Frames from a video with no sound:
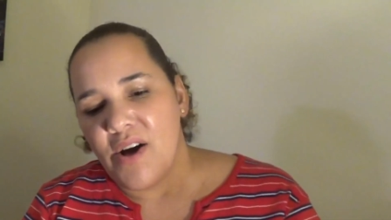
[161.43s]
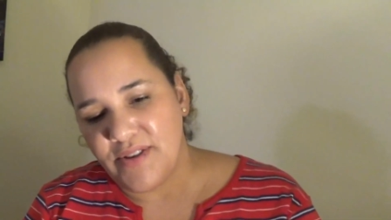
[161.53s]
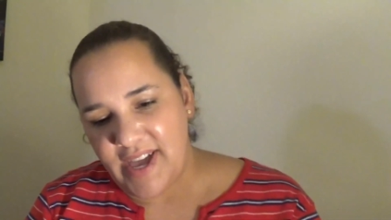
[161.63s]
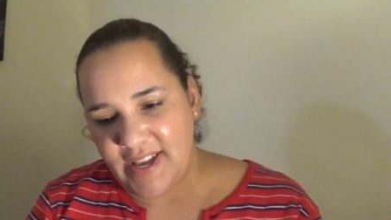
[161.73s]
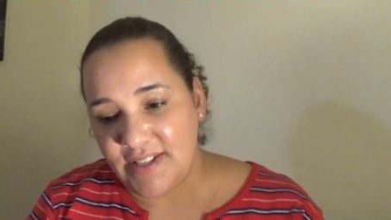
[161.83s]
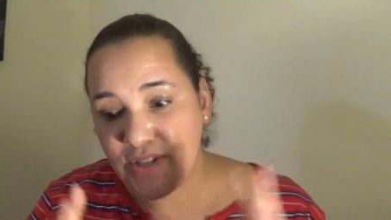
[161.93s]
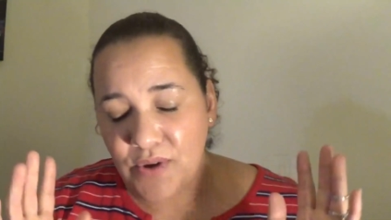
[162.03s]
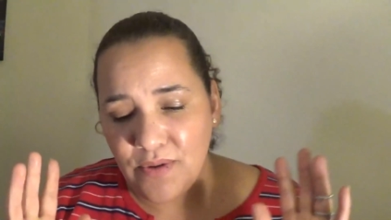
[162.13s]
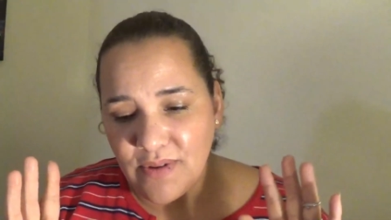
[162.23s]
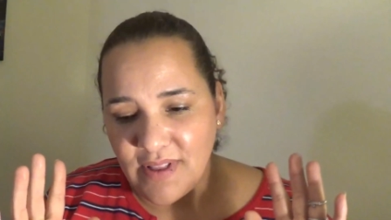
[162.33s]
Okay, so
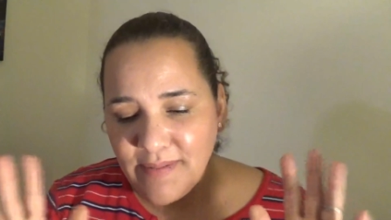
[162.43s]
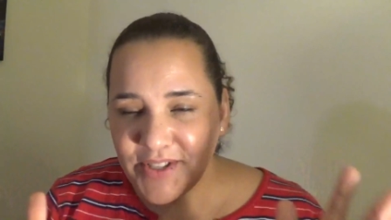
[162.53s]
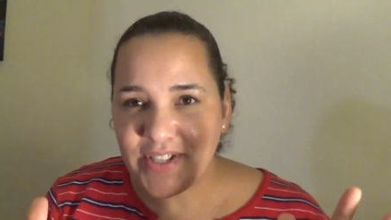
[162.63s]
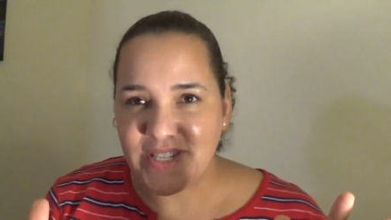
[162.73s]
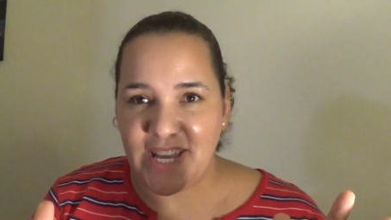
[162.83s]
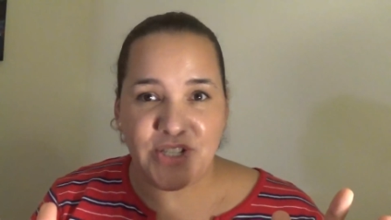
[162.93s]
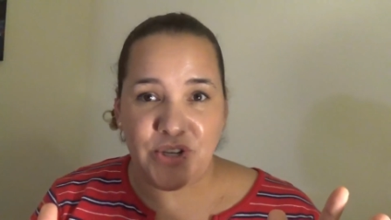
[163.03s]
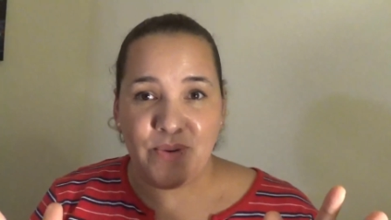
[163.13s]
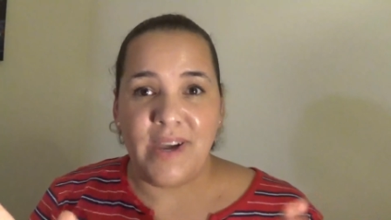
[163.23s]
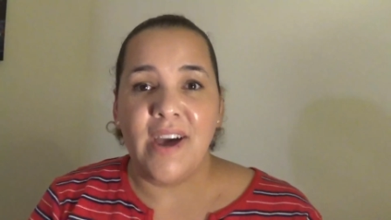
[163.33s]
let me just get
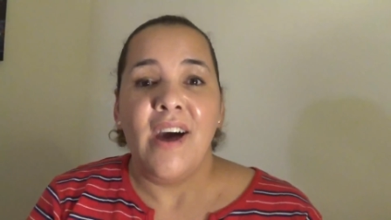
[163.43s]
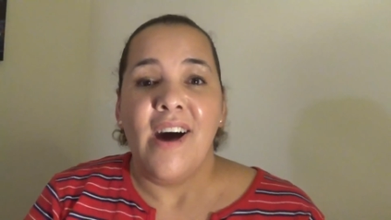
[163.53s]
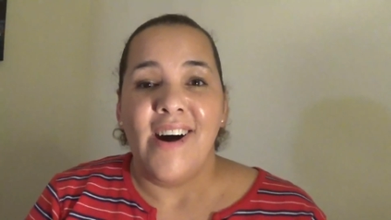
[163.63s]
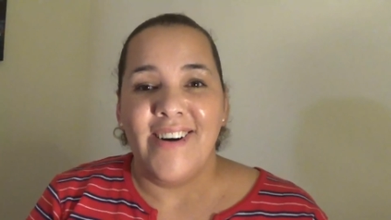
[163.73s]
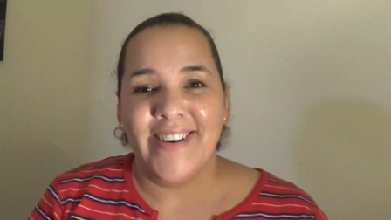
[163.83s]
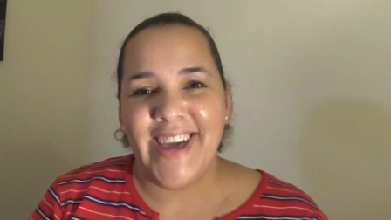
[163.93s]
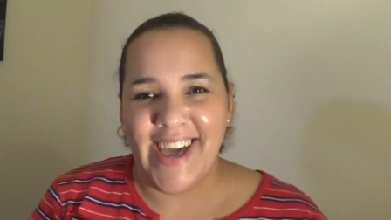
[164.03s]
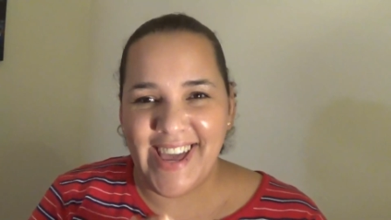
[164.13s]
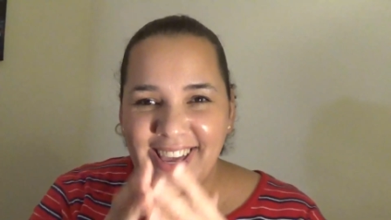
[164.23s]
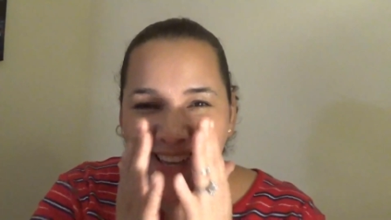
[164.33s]
to it. Okay,
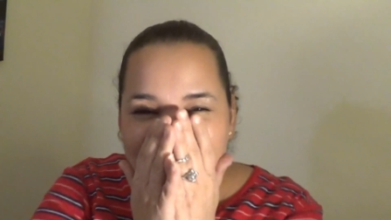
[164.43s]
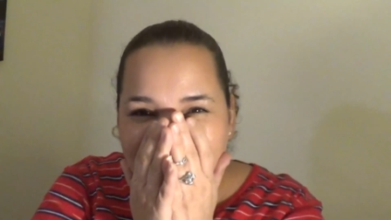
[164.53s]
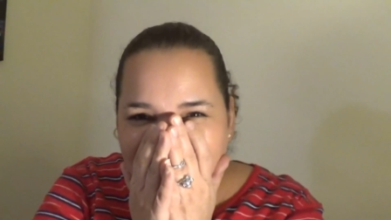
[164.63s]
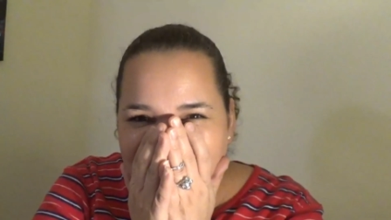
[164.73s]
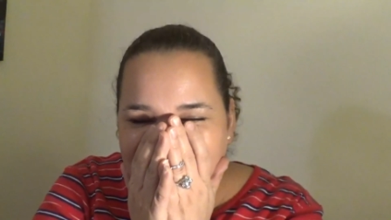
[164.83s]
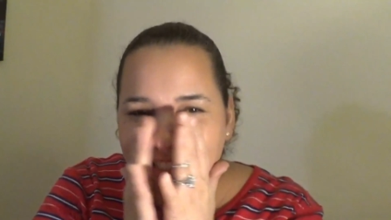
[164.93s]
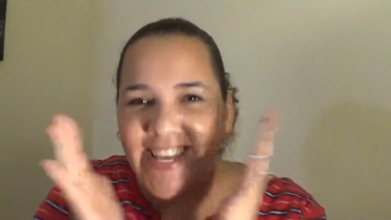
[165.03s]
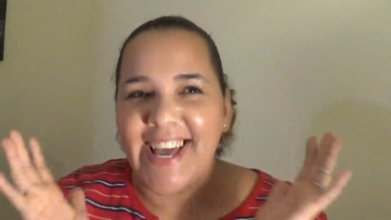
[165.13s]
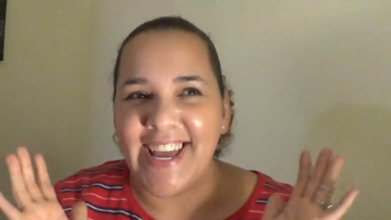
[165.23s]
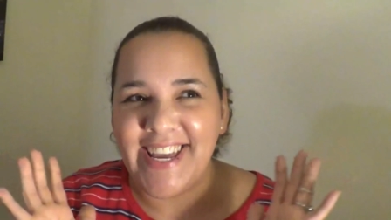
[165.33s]
guys,
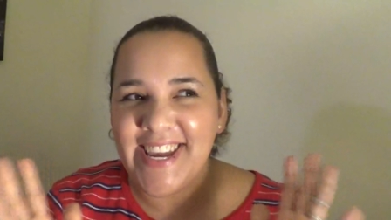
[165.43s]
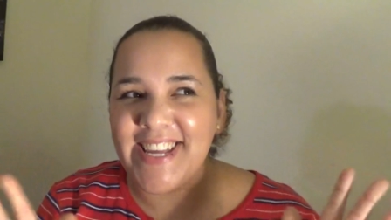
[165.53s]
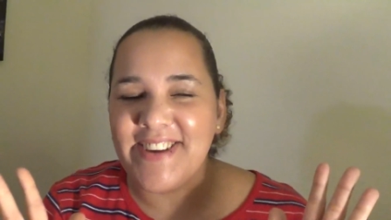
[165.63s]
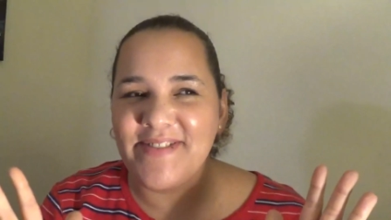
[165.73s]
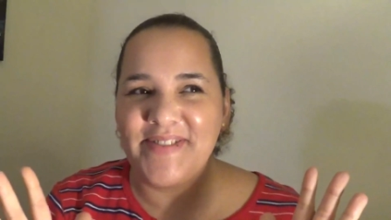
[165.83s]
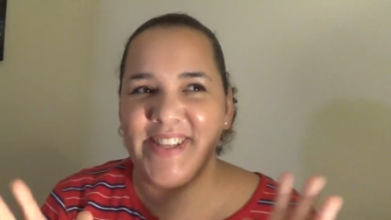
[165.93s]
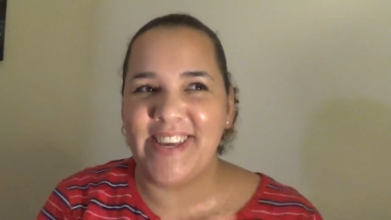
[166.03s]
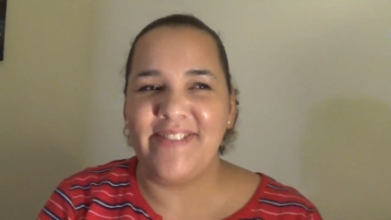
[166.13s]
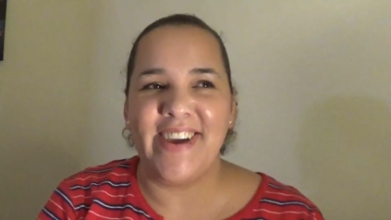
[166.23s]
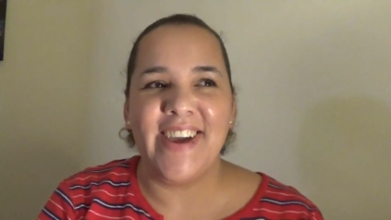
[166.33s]
like I can't even
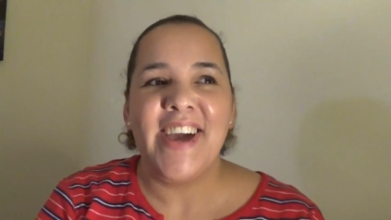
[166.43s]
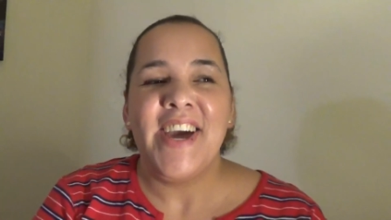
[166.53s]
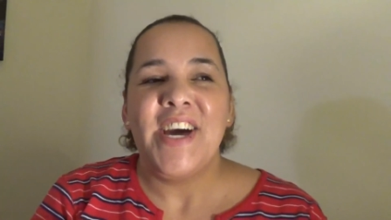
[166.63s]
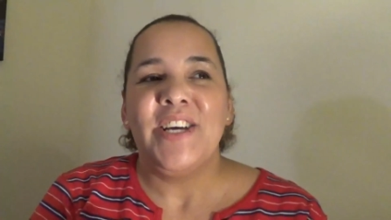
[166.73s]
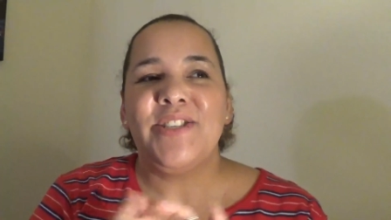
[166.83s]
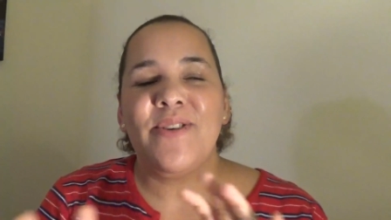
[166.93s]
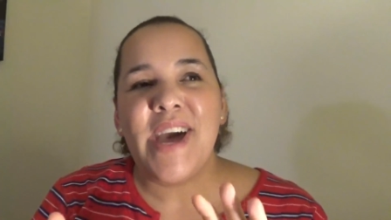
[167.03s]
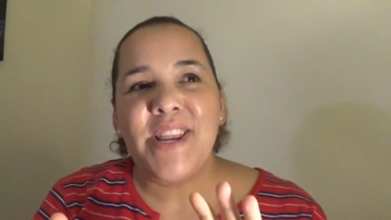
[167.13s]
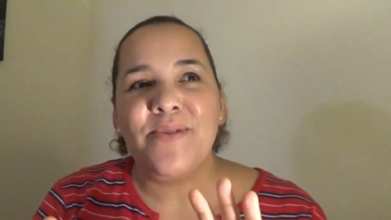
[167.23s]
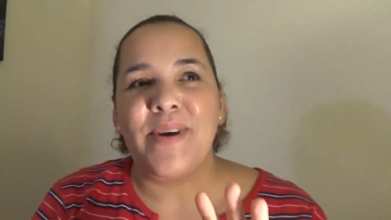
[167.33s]
believe it. So
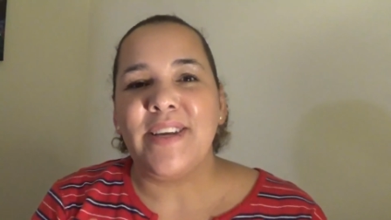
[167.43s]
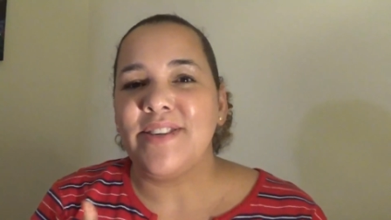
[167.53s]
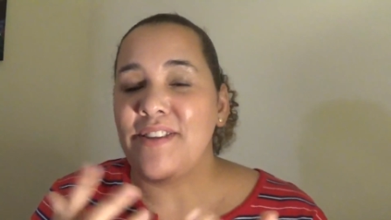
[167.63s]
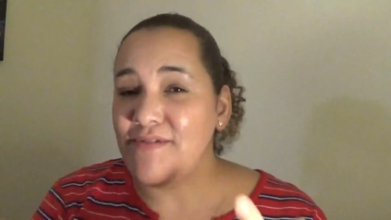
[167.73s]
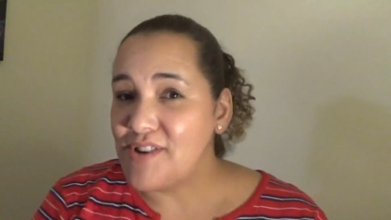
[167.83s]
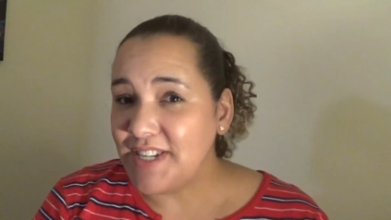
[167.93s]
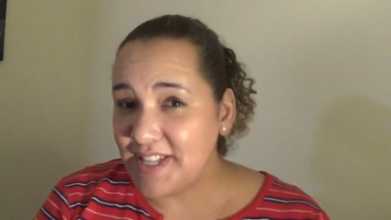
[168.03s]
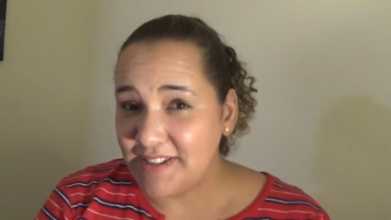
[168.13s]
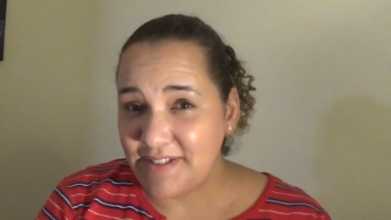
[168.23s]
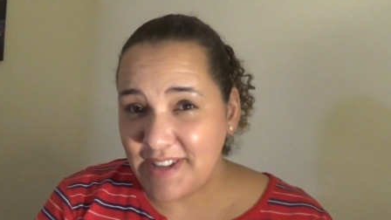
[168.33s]
anyways, on the
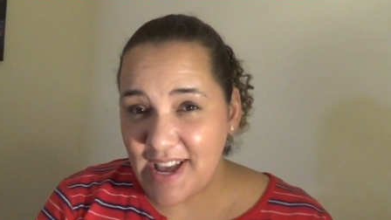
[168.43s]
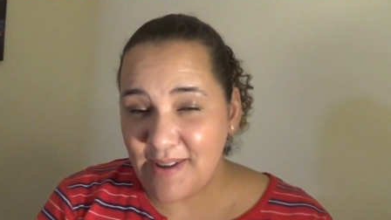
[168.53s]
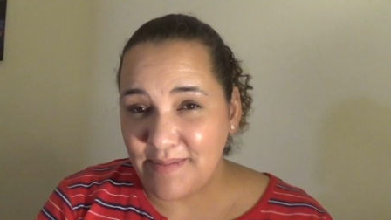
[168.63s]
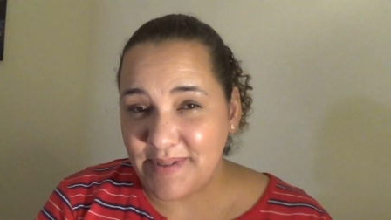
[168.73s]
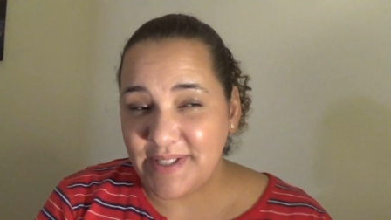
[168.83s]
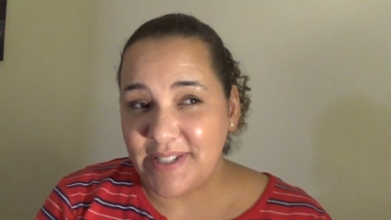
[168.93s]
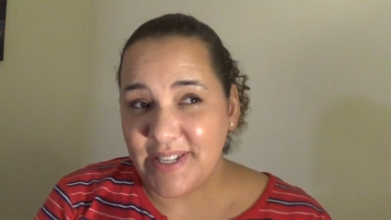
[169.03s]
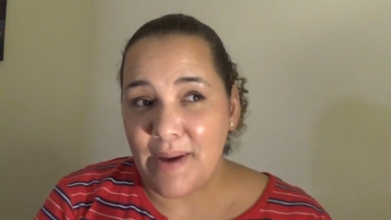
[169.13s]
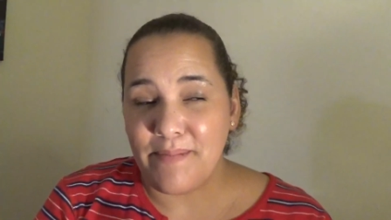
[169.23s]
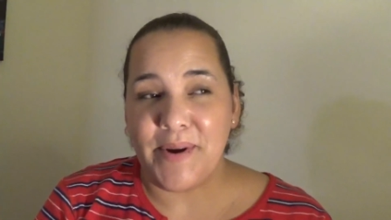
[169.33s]
fourteenth of um,
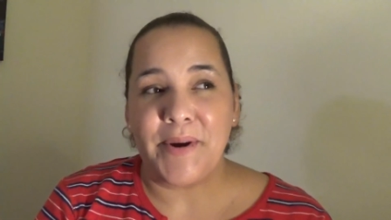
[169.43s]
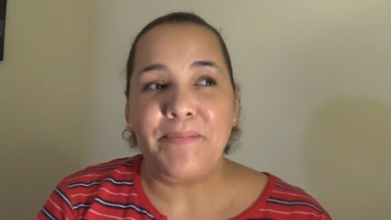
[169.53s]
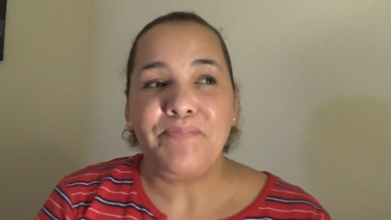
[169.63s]
December,